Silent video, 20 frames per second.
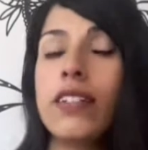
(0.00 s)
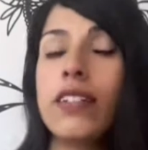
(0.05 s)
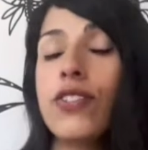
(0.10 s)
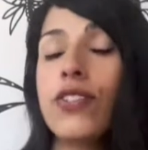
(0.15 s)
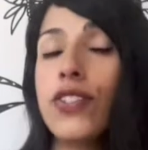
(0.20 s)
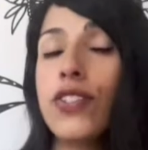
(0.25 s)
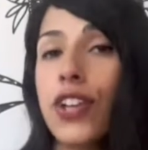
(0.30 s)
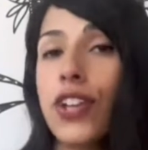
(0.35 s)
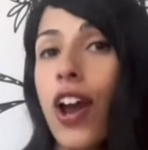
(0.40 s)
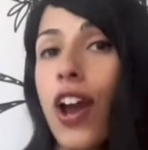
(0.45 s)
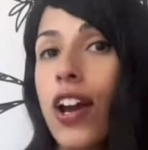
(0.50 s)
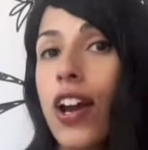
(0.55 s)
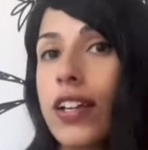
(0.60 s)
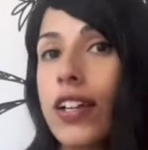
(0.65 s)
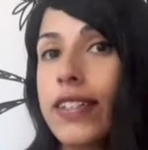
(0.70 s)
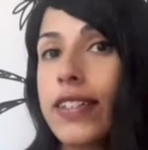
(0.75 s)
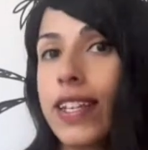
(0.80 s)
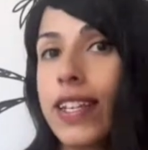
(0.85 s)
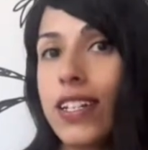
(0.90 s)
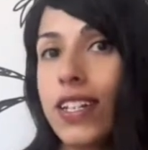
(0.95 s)

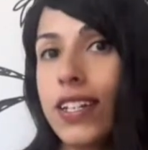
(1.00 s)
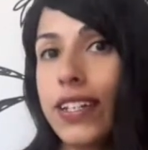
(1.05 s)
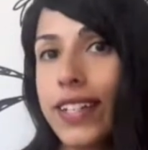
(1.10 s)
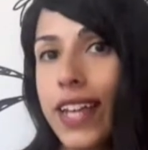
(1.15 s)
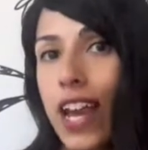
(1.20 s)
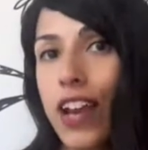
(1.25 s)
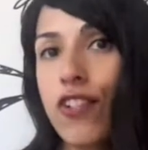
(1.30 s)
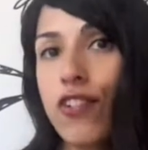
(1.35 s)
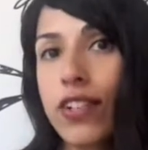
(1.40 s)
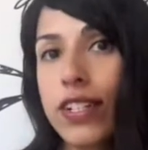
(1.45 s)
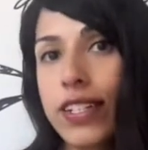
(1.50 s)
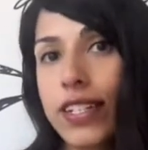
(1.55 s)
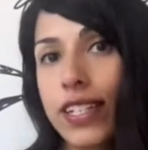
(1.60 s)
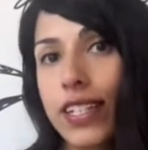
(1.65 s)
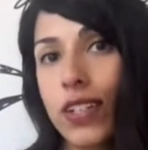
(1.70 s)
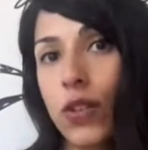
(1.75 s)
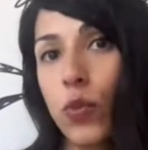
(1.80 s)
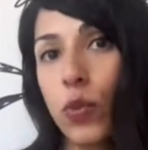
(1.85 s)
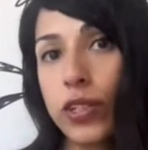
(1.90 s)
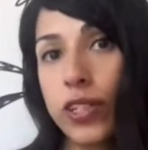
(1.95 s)
shared in
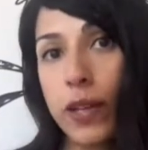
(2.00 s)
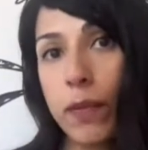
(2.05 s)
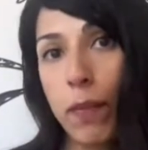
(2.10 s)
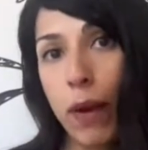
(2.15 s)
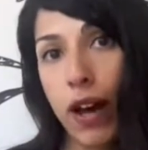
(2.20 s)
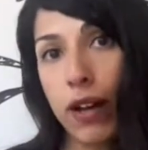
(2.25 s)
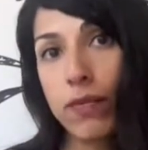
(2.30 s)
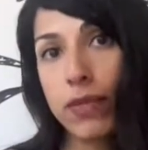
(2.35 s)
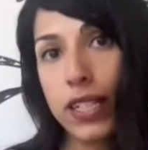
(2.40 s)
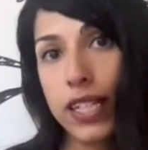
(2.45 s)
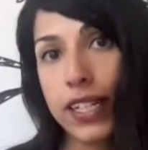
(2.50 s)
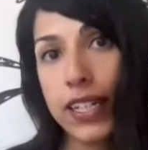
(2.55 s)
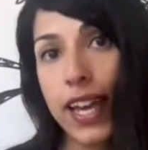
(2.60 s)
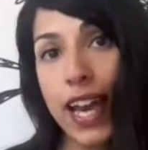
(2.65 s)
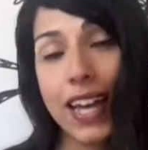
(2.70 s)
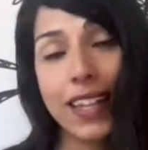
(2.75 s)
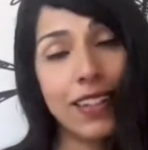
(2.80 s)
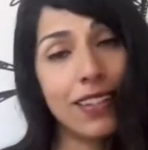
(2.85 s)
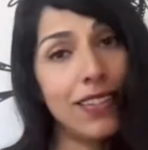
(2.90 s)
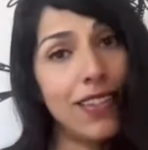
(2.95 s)
integrity with the public
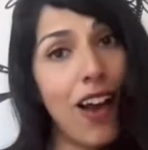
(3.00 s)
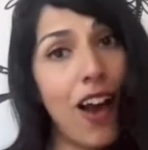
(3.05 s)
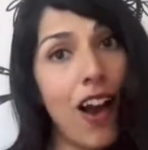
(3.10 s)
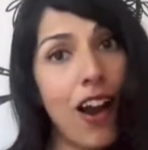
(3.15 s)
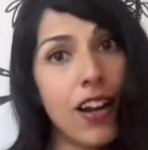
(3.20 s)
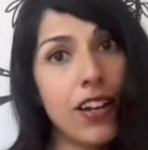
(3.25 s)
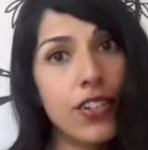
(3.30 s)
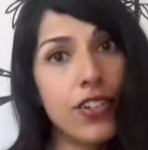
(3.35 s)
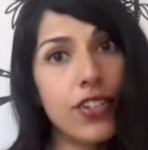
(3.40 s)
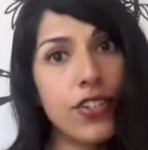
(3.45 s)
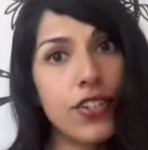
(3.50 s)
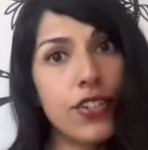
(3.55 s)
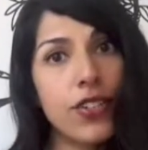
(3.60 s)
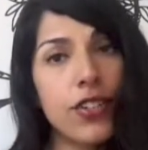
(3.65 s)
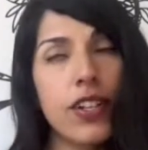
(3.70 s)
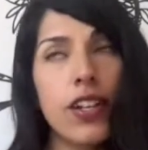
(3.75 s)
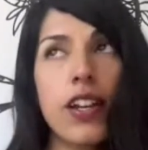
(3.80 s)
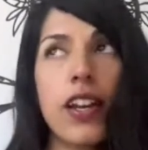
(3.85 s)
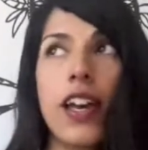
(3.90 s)
at large.